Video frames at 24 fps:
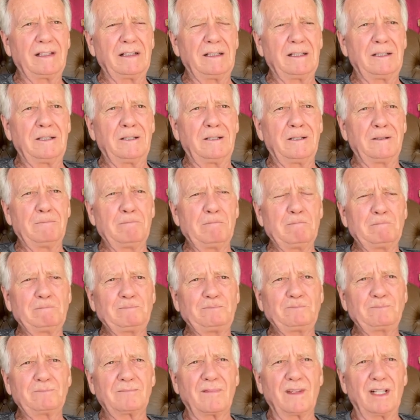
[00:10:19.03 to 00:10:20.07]

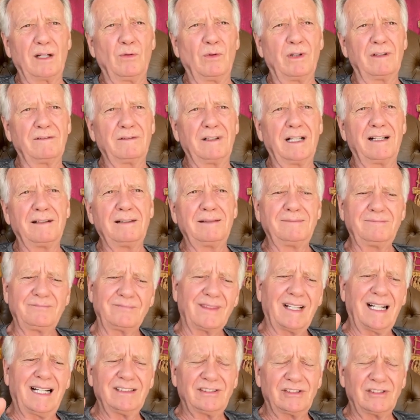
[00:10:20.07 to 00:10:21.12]

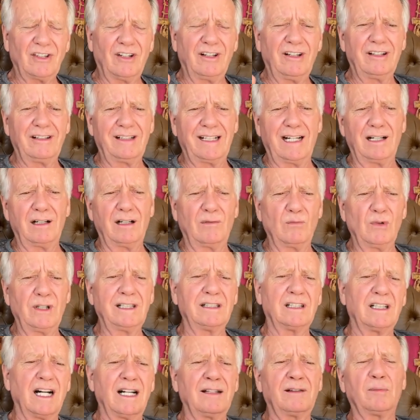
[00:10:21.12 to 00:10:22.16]
I started out, I went
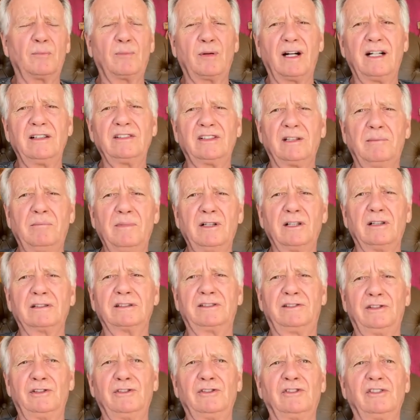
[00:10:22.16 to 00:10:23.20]
and got the price of
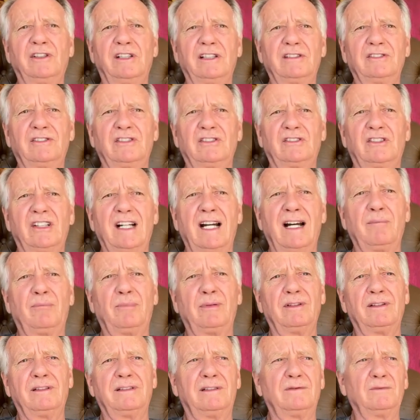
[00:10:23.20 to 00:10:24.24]
milk to use as an
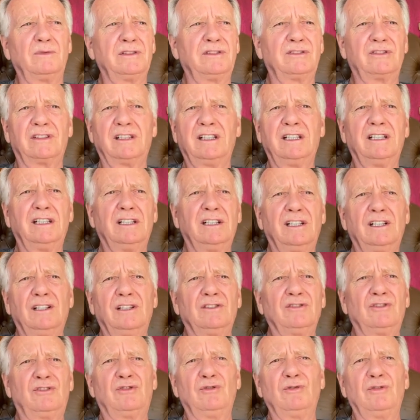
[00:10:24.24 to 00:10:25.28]
example, and it was
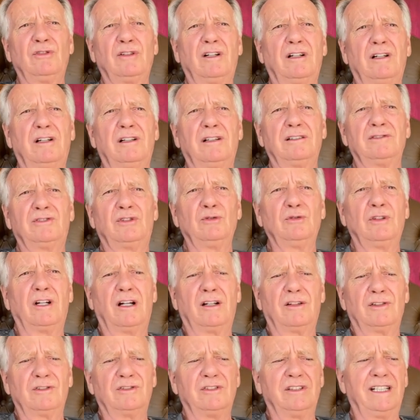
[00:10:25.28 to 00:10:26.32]

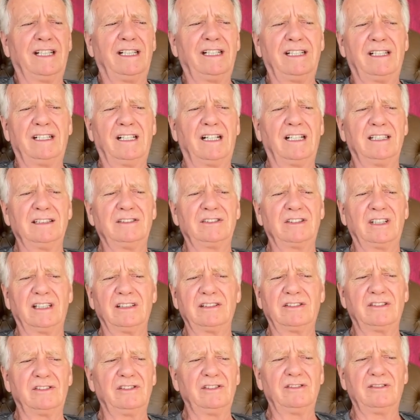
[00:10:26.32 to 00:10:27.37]
$2.89 in
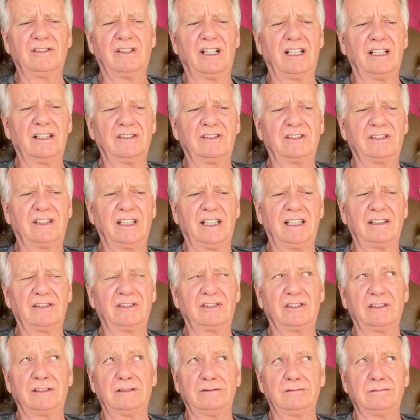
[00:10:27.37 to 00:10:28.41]
the United
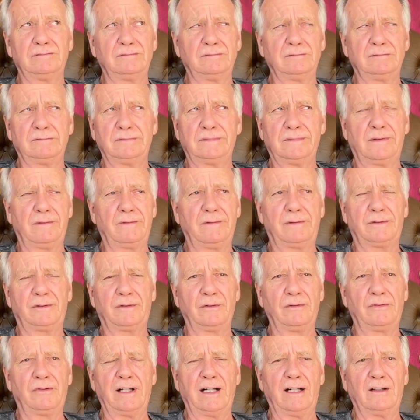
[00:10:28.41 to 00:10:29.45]
States in
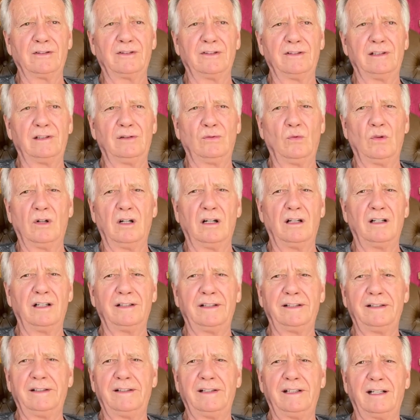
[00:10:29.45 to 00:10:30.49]

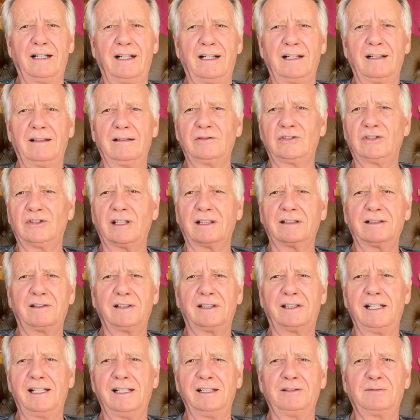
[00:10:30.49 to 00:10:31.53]
2001. And then I checked
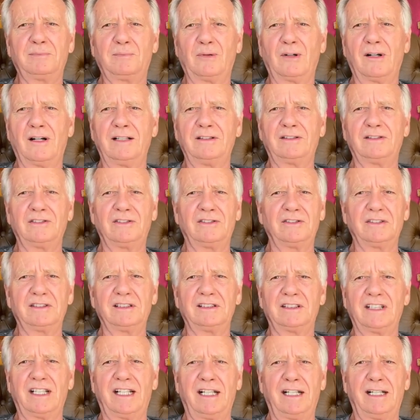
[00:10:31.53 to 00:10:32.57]
today's prices,
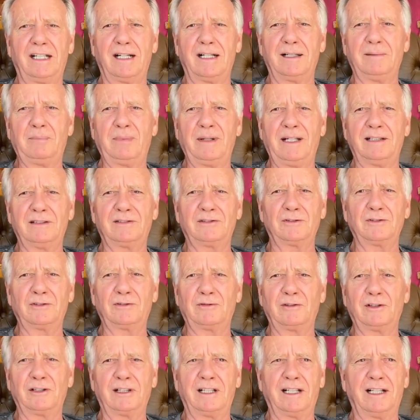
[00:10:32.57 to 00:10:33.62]
and it's 89 pesos
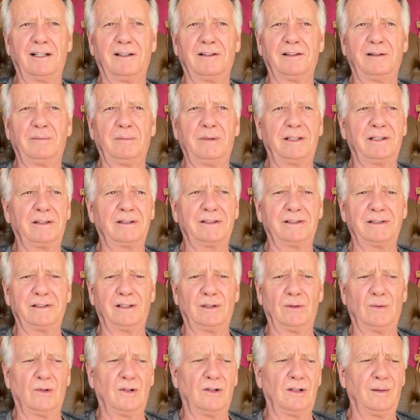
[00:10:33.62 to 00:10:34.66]
for a gallon of milk here
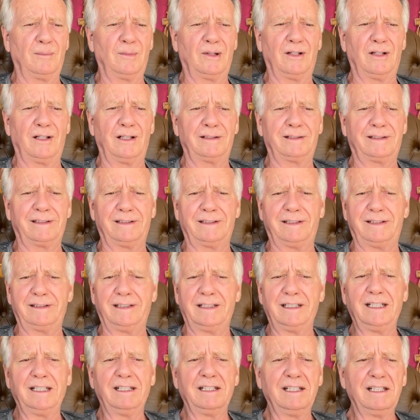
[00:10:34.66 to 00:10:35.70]
at Walmart. And
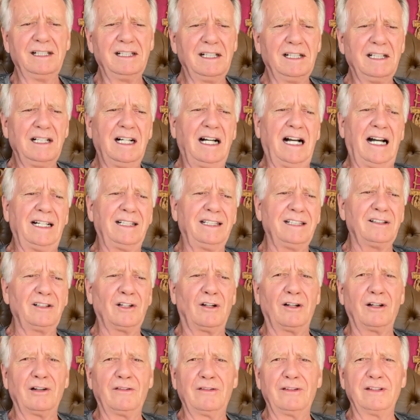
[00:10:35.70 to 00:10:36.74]
then I did
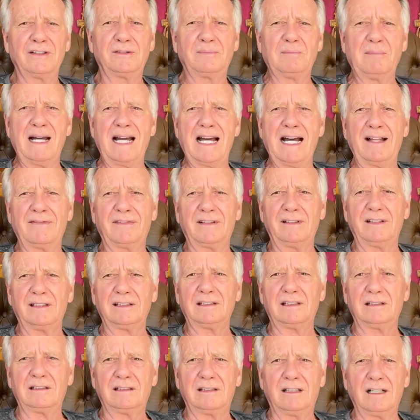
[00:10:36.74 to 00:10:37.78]
all of this math, and
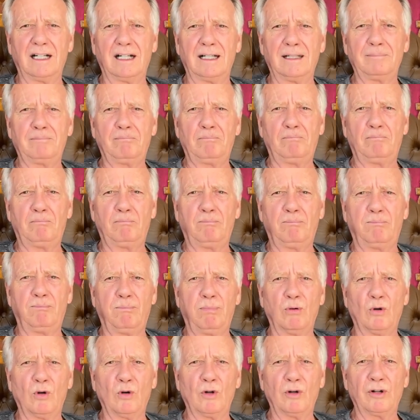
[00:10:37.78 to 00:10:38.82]
it got
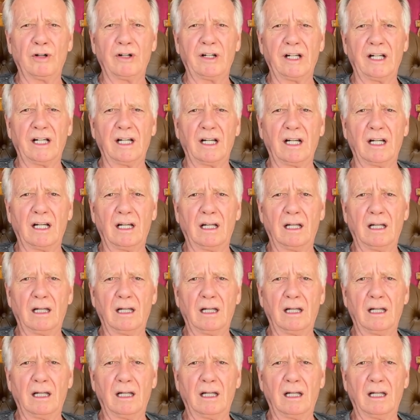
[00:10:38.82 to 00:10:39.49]
boring.